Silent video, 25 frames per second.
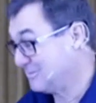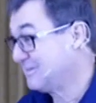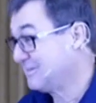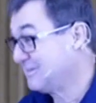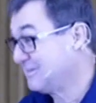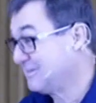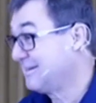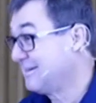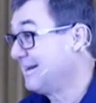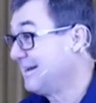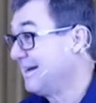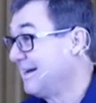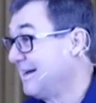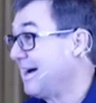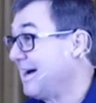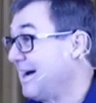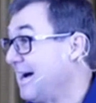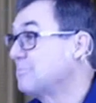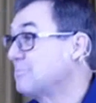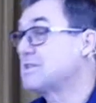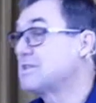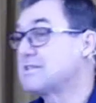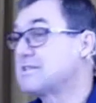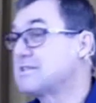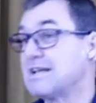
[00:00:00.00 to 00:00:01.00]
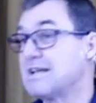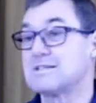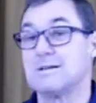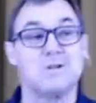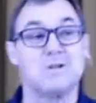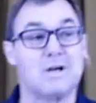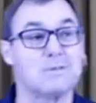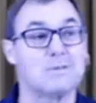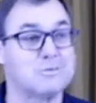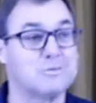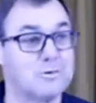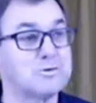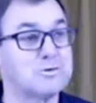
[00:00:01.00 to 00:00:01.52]
I'm just saying sometimes,
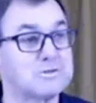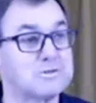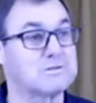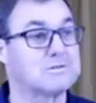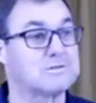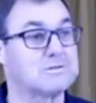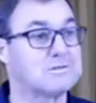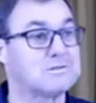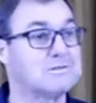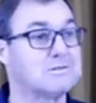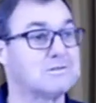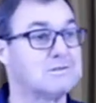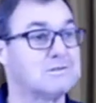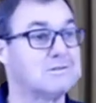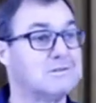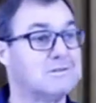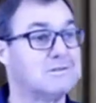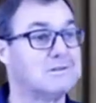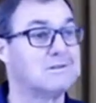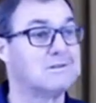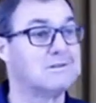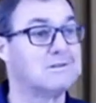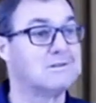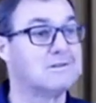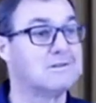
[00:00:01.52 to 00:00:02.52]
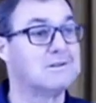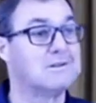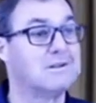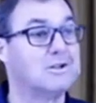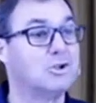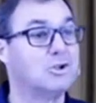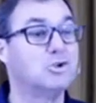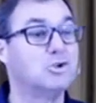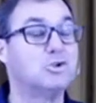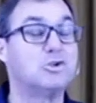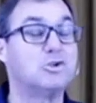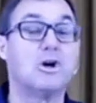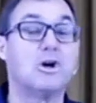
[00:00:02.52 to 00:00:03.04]
folks,
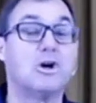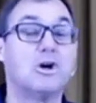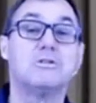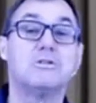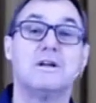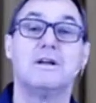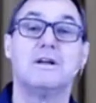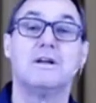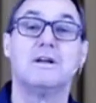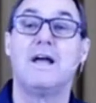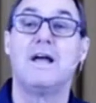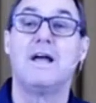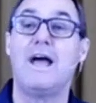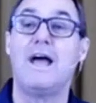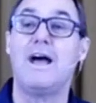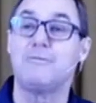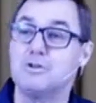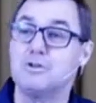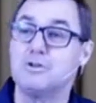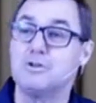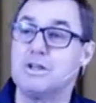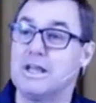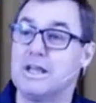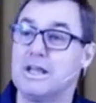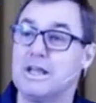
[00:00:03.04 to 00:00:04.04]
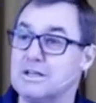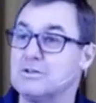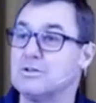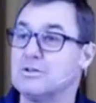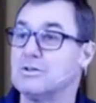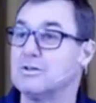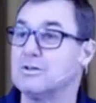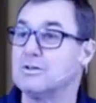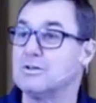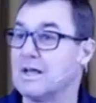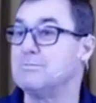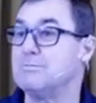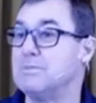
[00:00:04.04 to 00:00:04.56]
you don't have to get
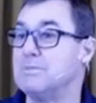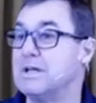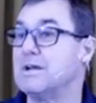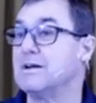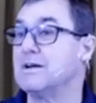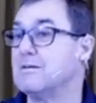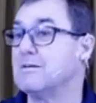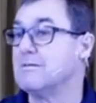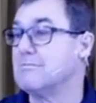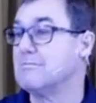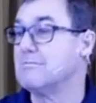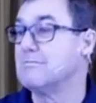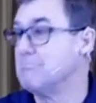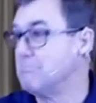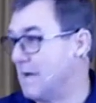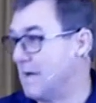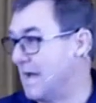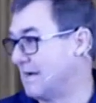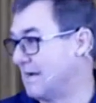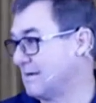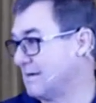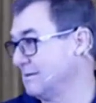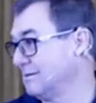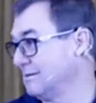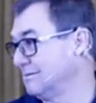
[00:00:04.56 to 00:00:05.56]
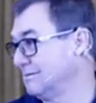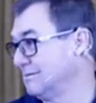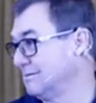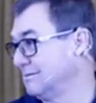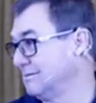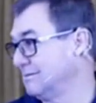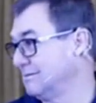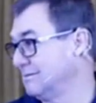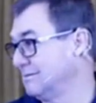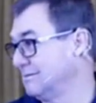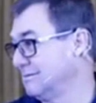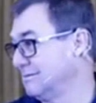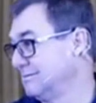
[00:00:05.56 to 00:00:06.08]
into that big battle.
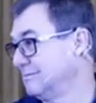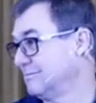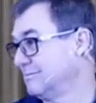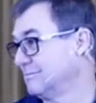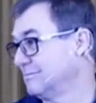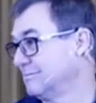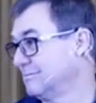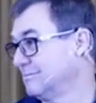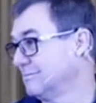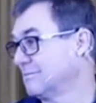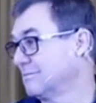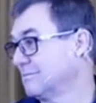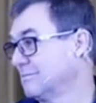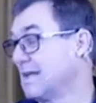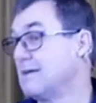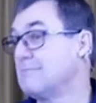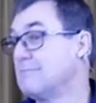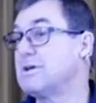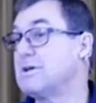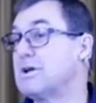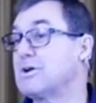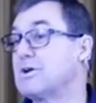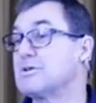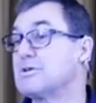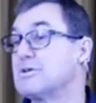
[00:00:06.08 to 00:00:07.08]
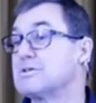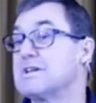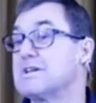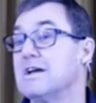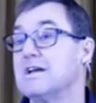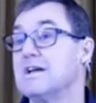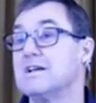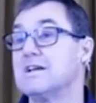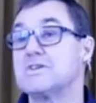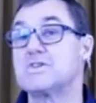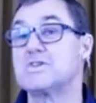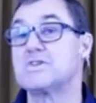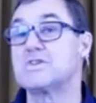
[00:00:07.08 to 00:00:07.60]
Because
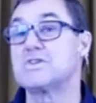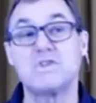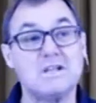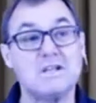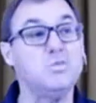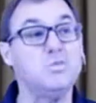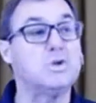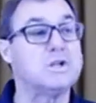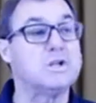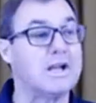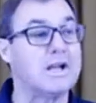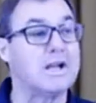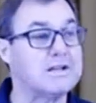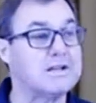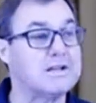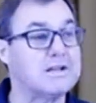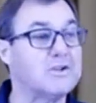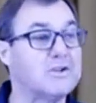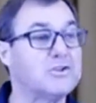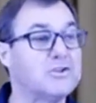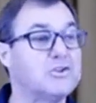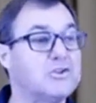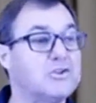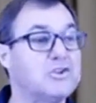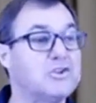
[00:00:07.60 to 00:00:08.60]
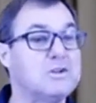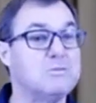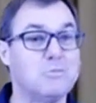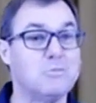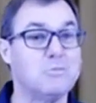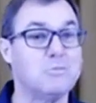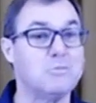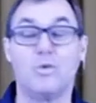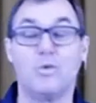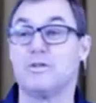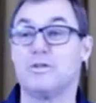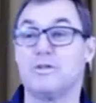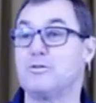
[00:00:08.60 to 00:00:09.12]
Satan would like nothing
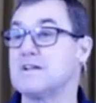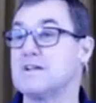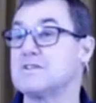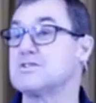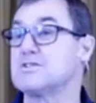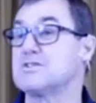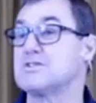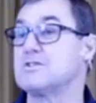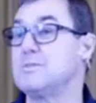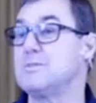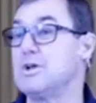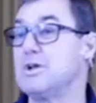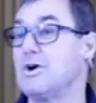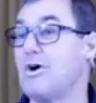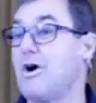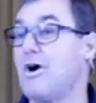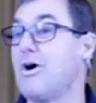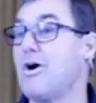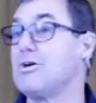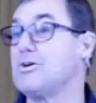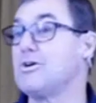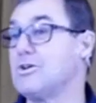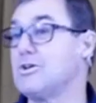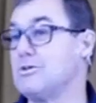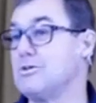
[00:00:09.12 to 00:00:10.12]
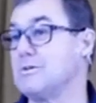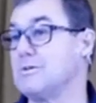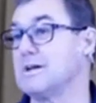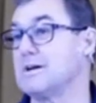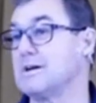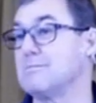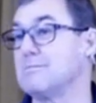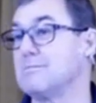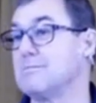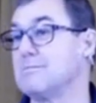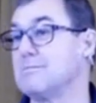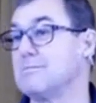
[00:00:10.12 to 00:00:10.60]
more than for us to be arguing about